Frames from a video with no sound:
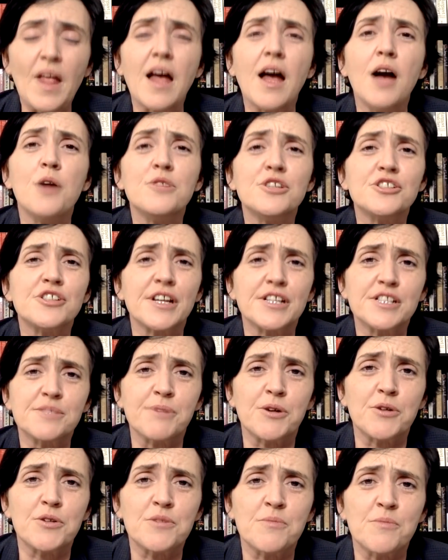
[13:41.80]
I wish I
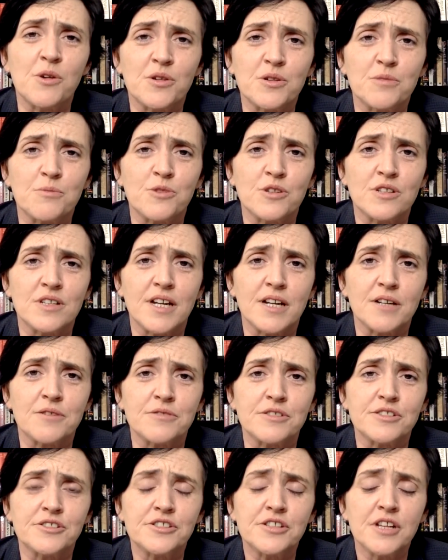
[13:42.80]
spoke more than one
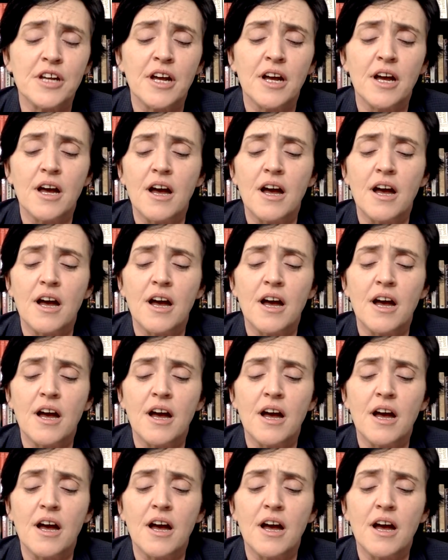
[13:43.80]
language.